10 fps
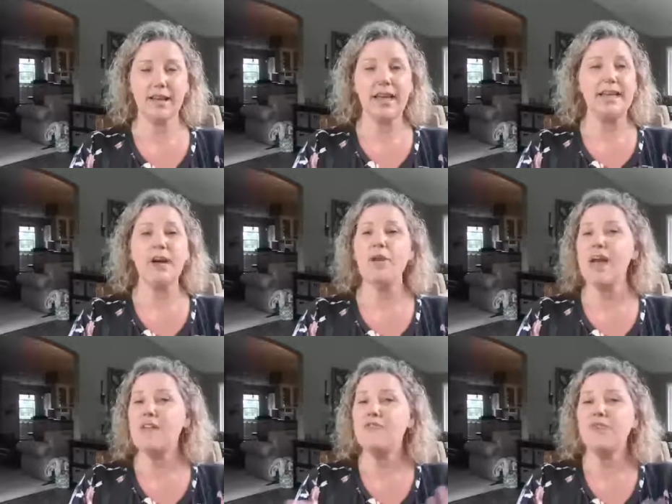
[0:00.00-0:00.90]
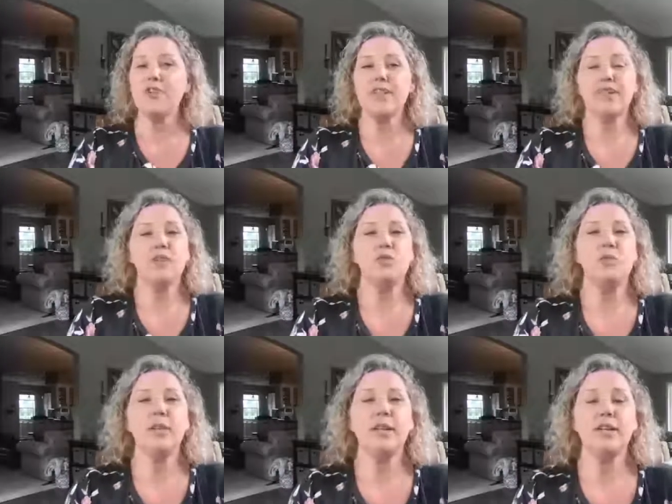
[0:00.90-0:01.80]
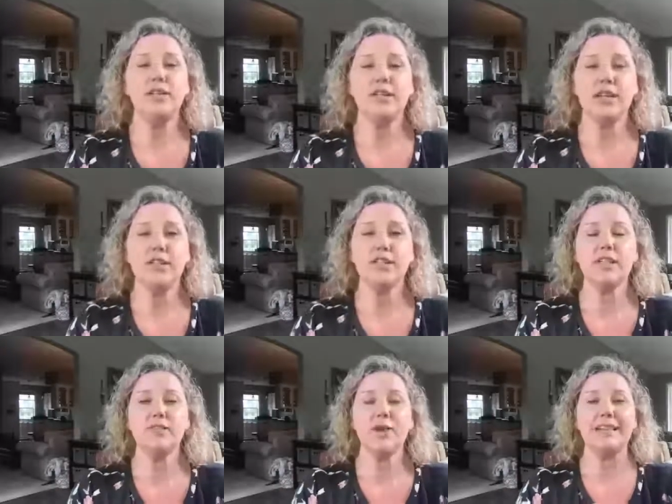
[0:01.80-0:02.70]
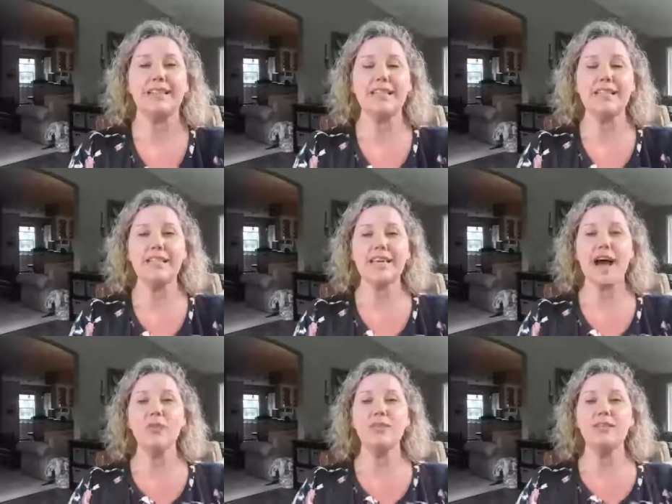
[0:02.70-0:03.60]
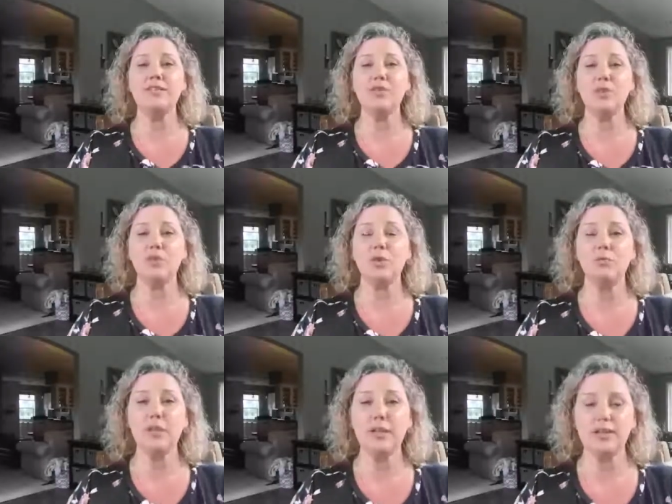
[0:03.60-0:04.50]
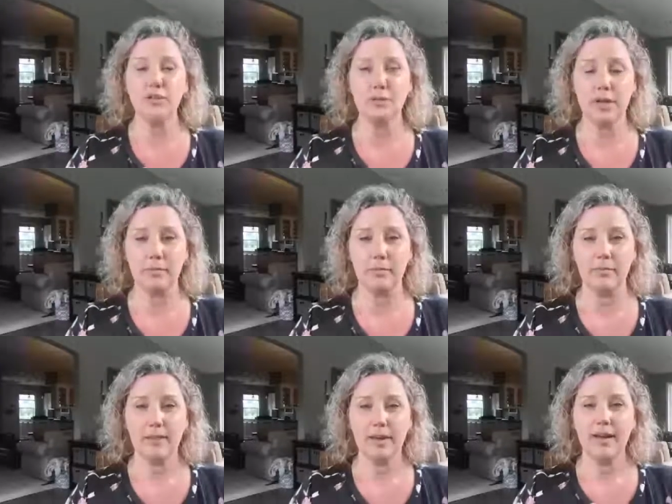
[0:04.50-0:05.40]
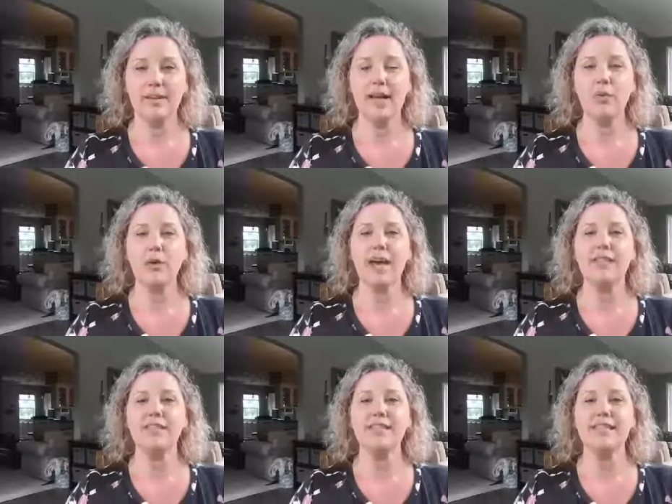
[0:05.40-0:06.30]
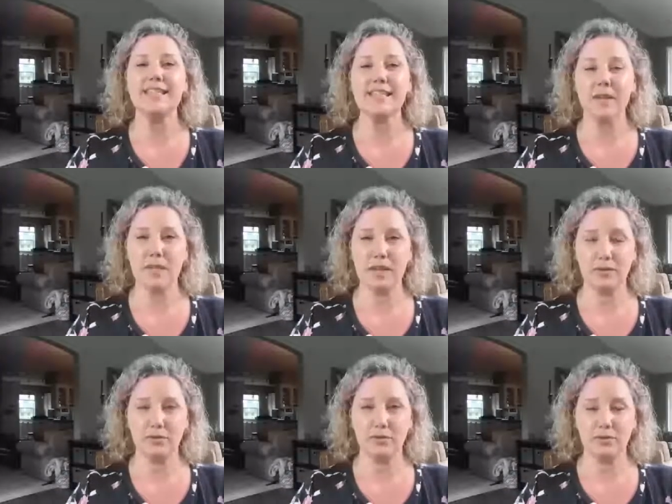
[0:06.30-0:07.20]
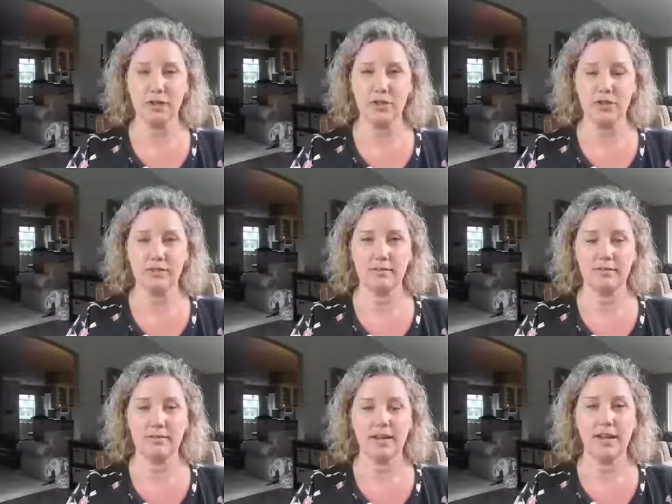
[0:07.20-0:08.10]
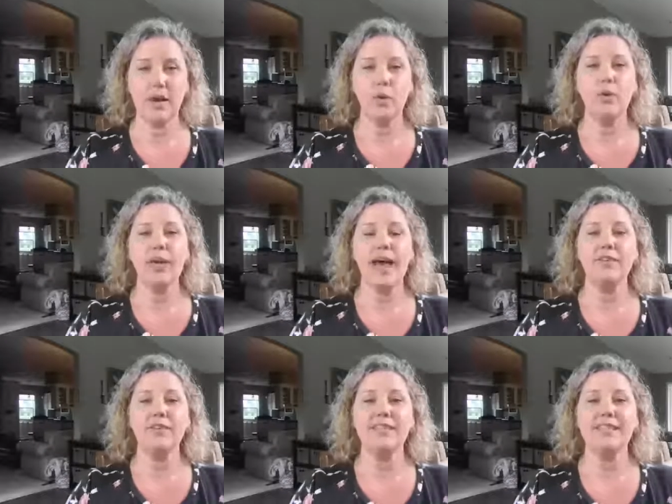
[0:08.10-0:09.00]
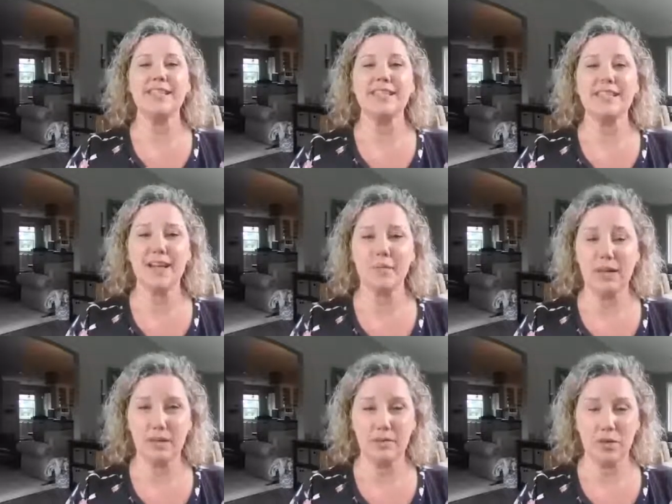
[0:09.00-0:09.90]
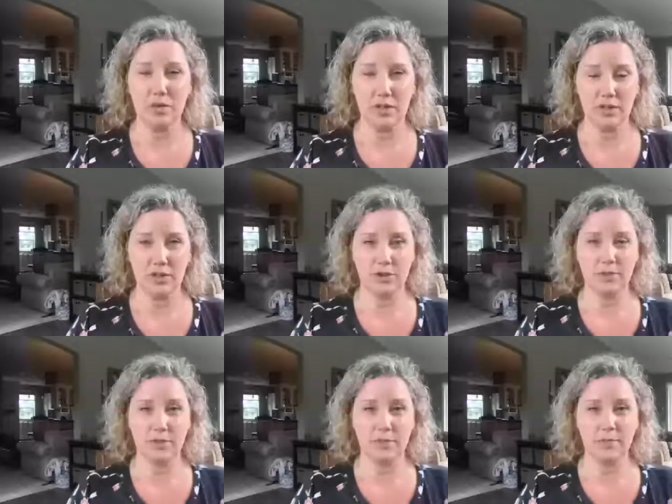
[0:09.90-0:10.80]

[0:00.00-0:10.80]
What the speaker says: Now, everything you put into your digestive tract leaks out into your bloodstream. Now we have systemic inflammation. We have systemic immune issues.